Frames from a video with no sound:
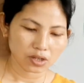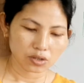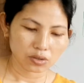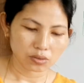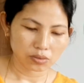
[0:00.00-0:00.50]

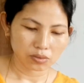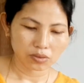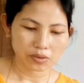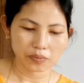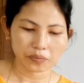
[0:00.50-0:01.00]
So
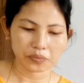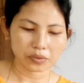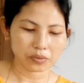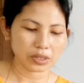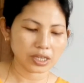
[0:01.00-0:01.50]

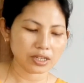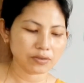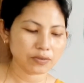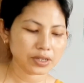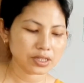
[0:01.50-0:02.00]
we
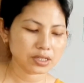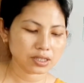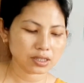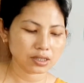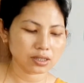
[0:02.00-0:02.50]
can
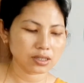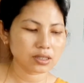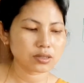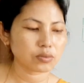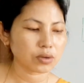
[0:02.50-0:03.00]
fix
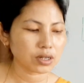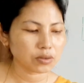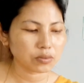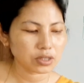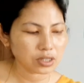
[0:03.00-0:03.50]
this
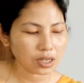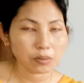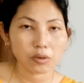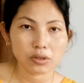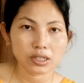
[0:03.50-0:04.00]
one which I am
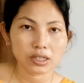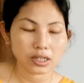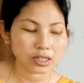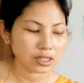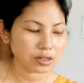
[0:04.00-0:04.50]
holding
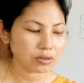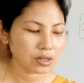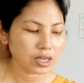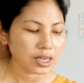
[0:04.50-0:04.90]
right now